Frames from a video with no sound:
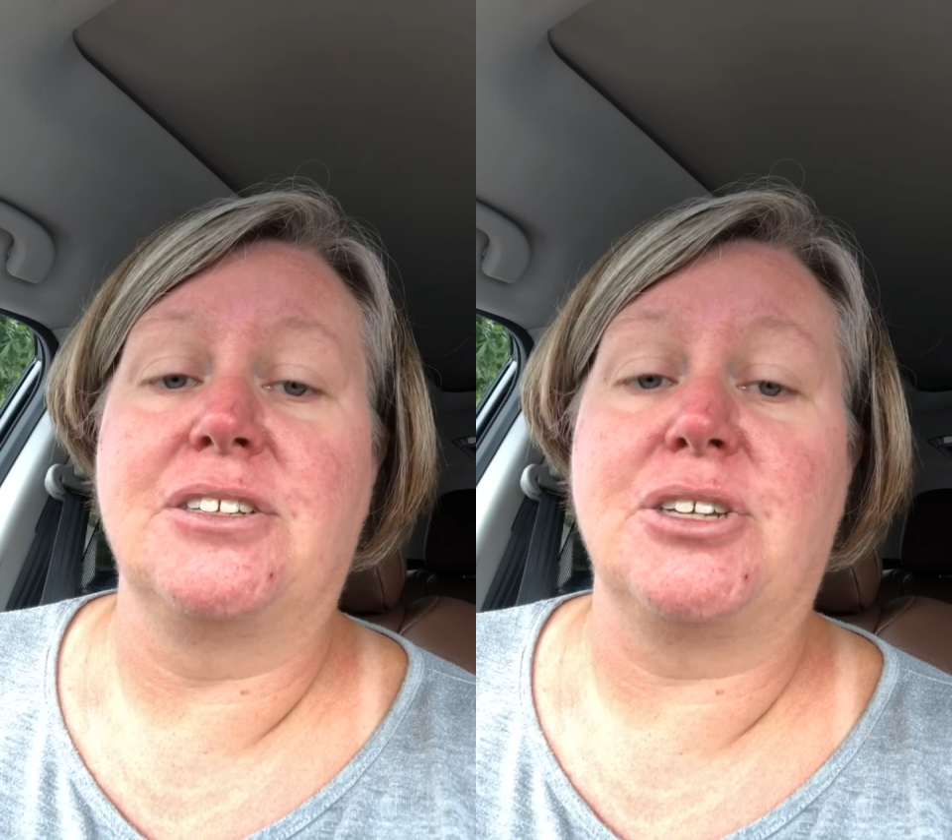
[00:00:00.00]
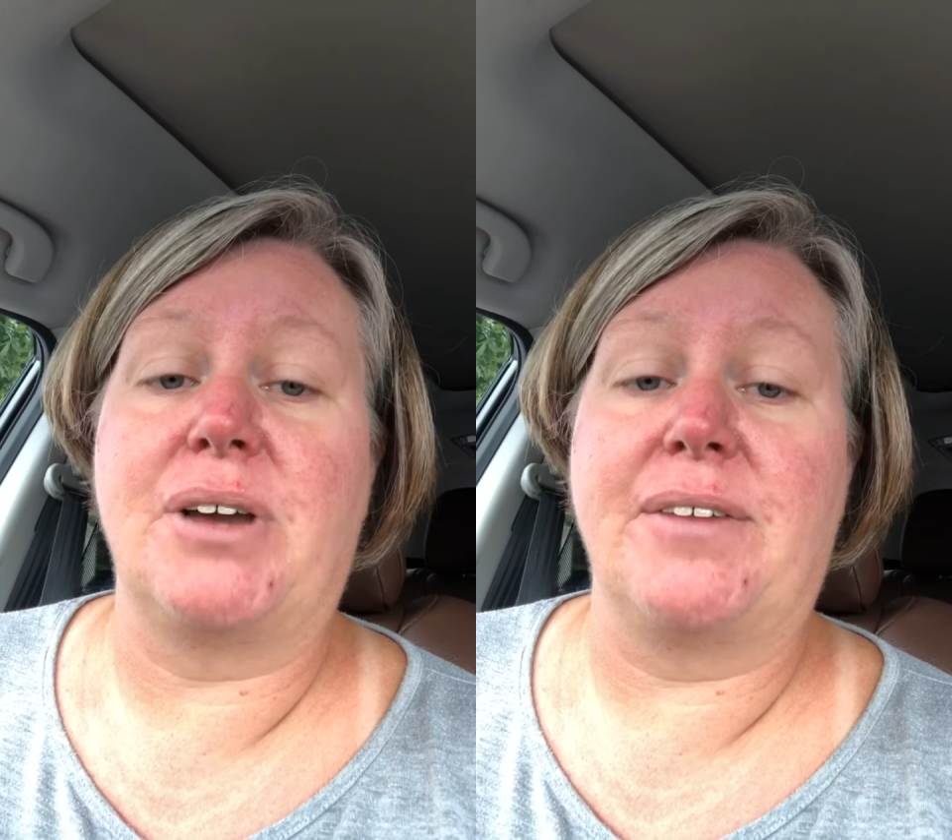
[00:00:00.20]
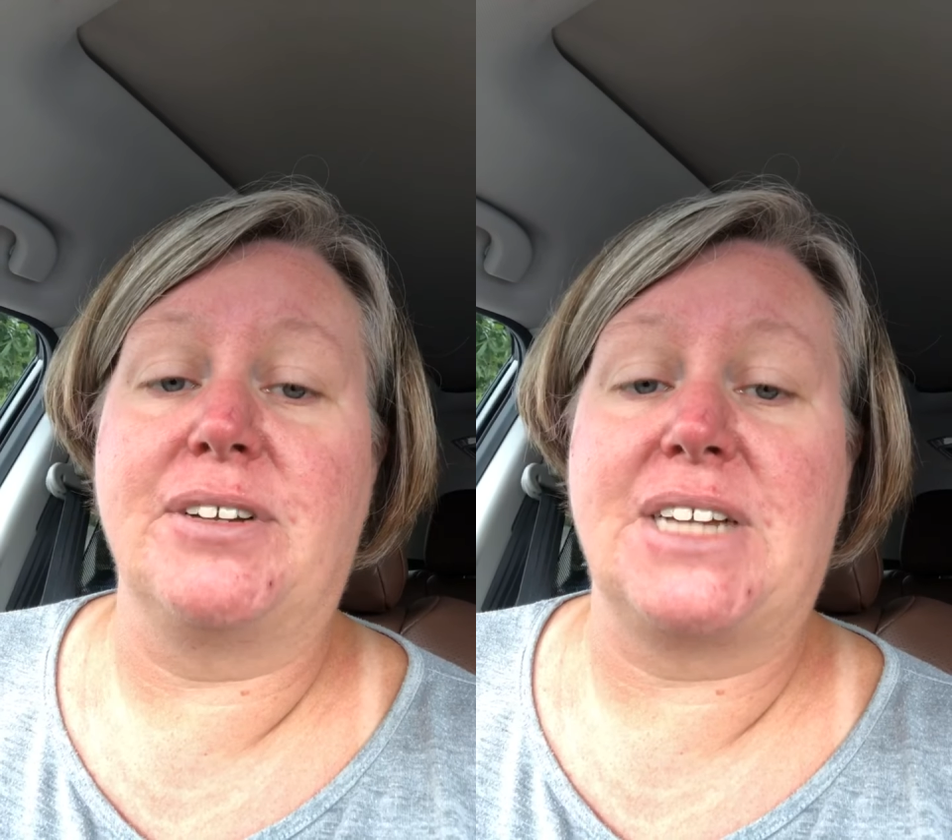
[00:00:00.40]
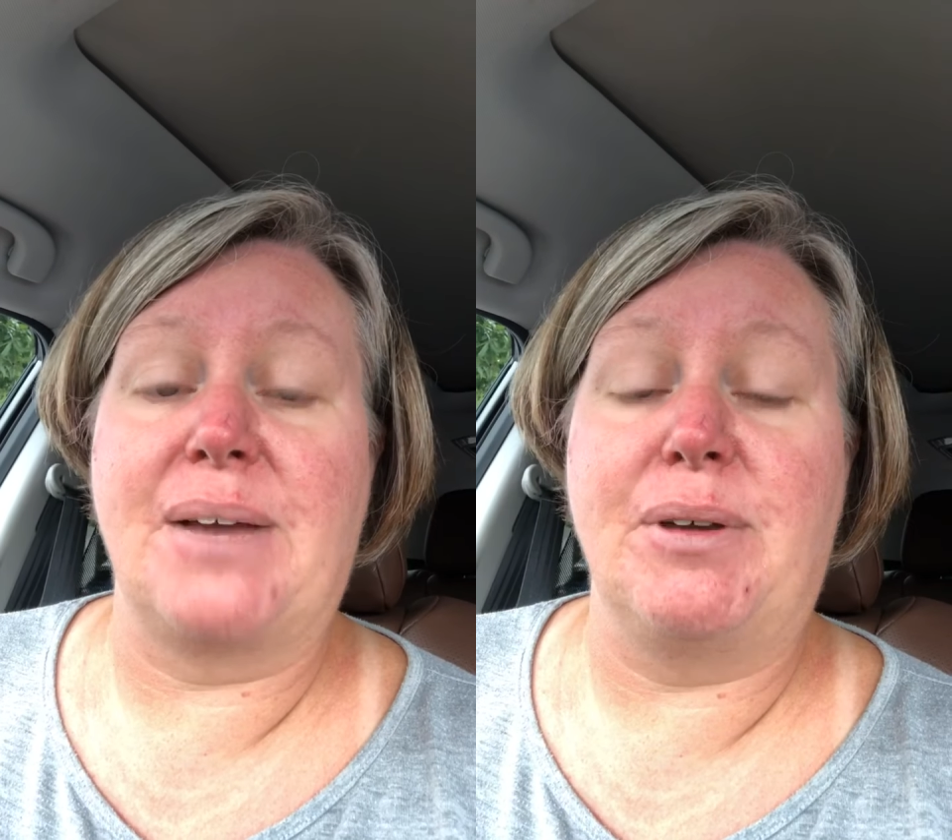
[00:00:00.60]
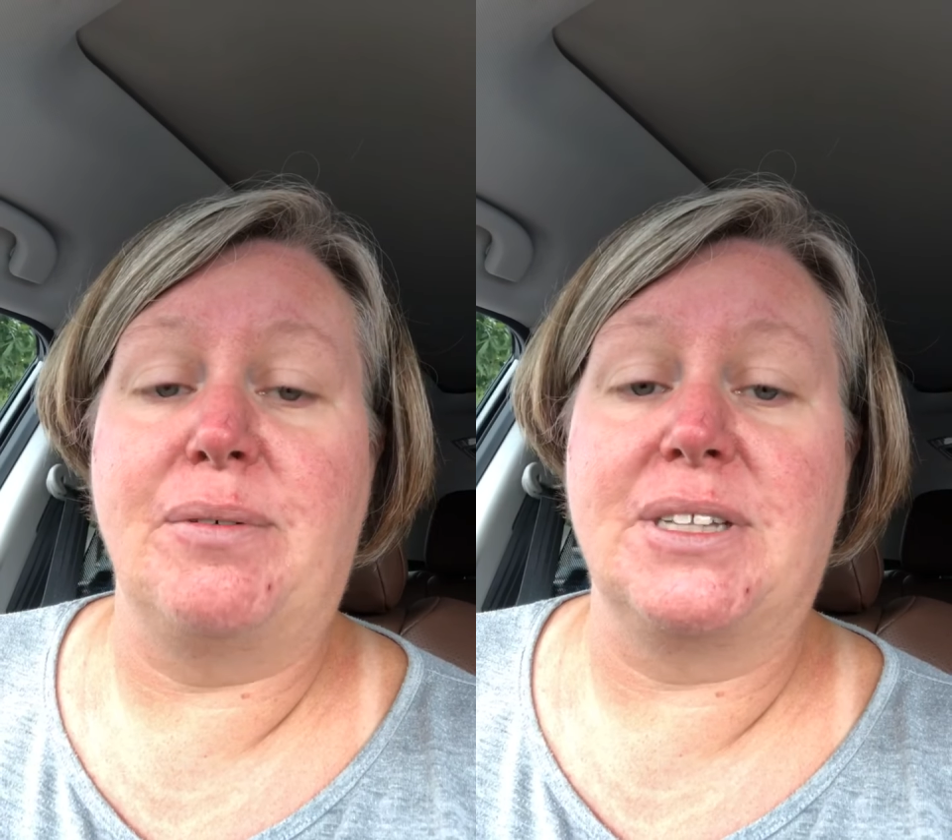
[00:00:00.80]
So every
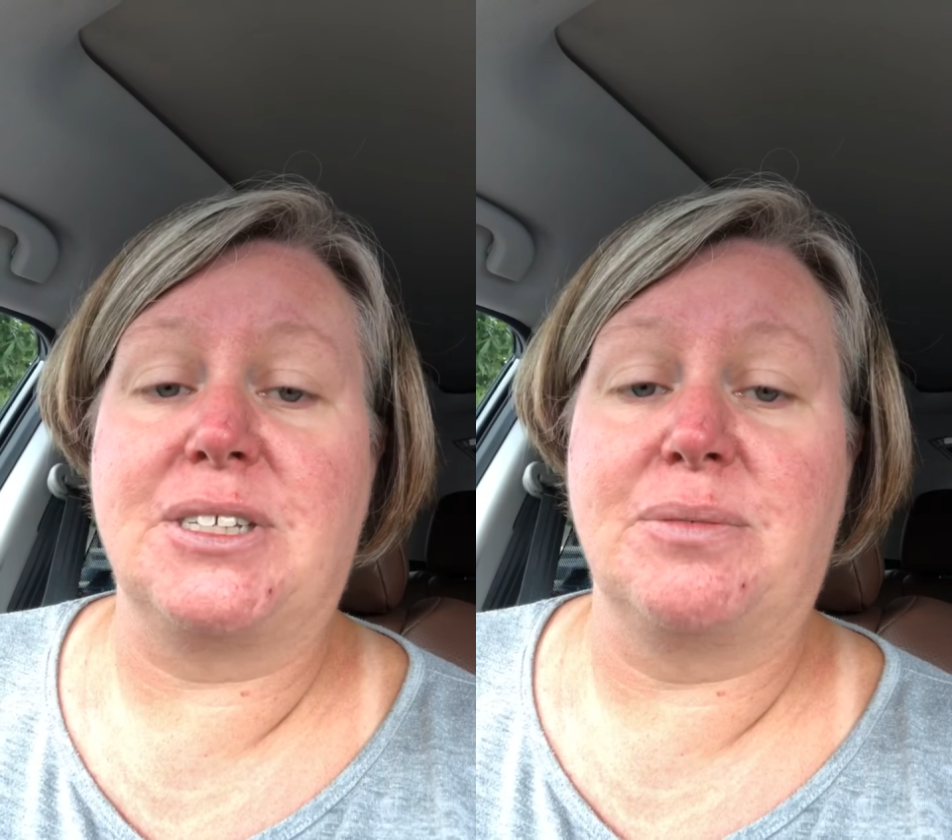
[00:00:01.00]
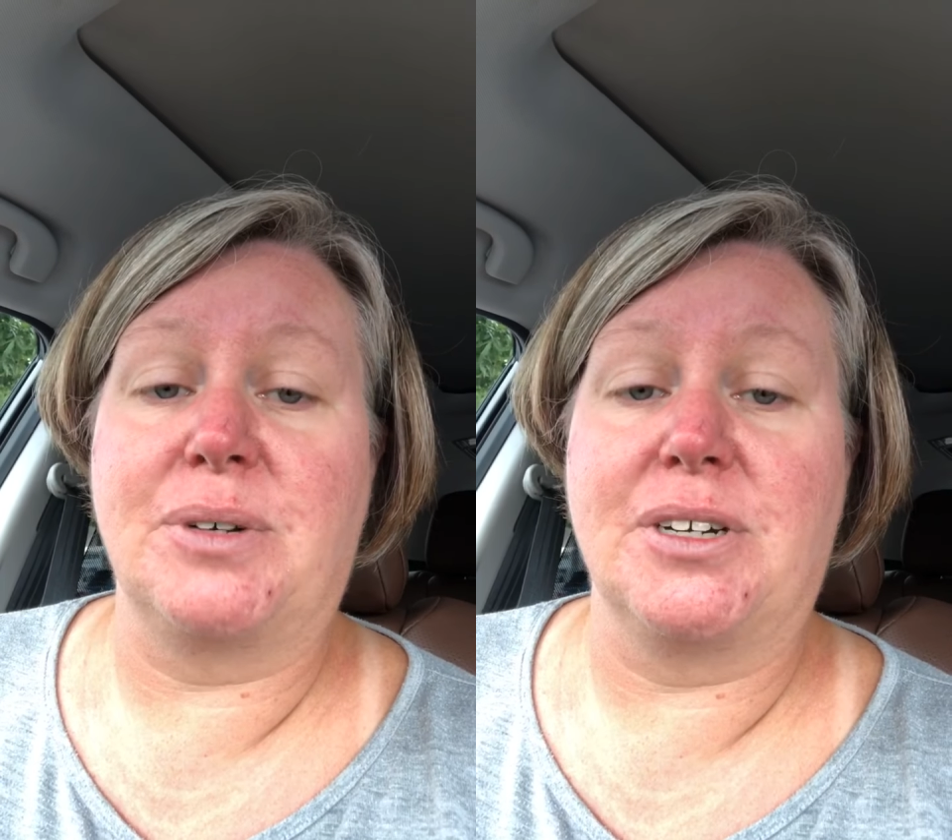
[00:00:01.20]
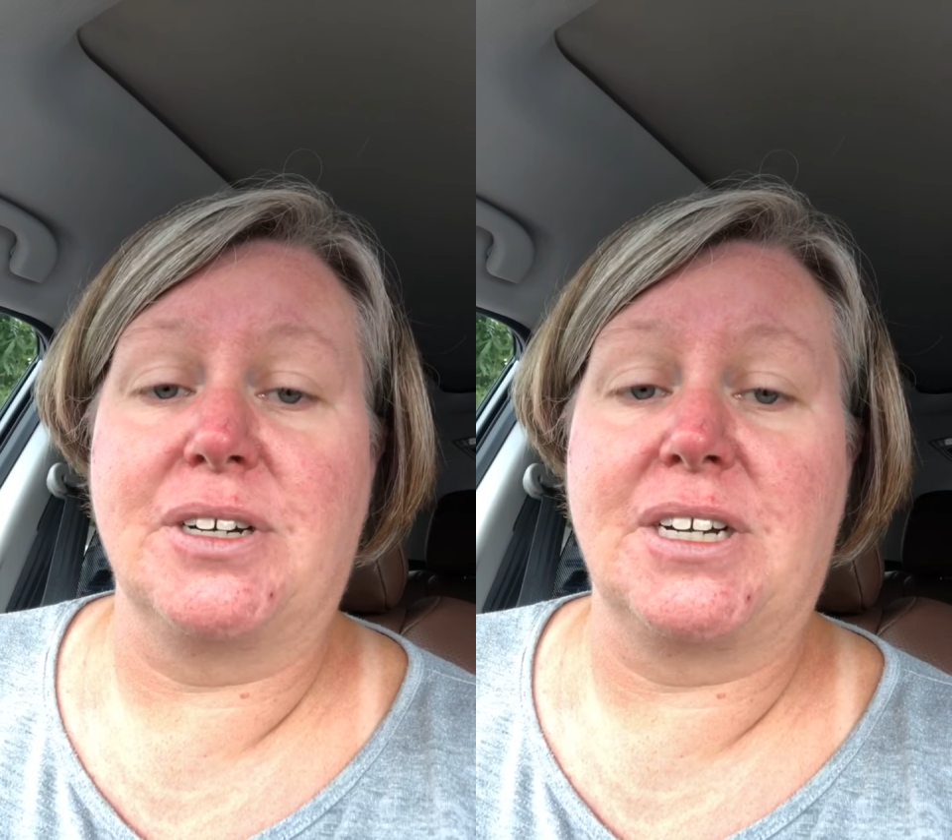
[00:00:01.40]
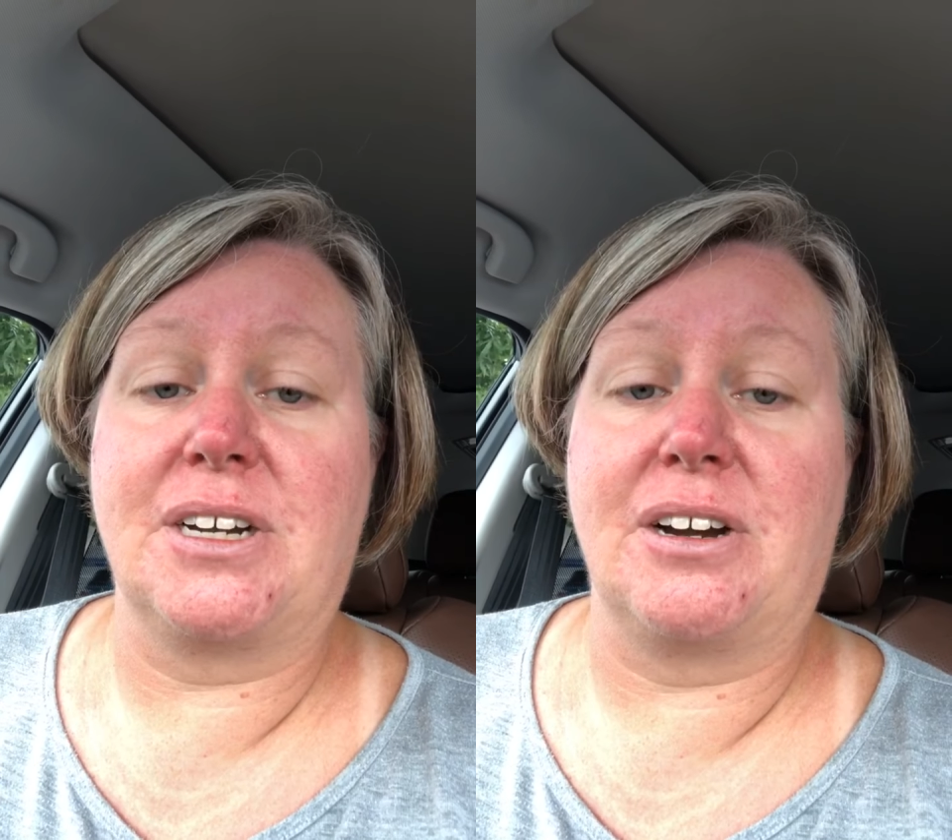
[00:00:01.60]
time we went to work,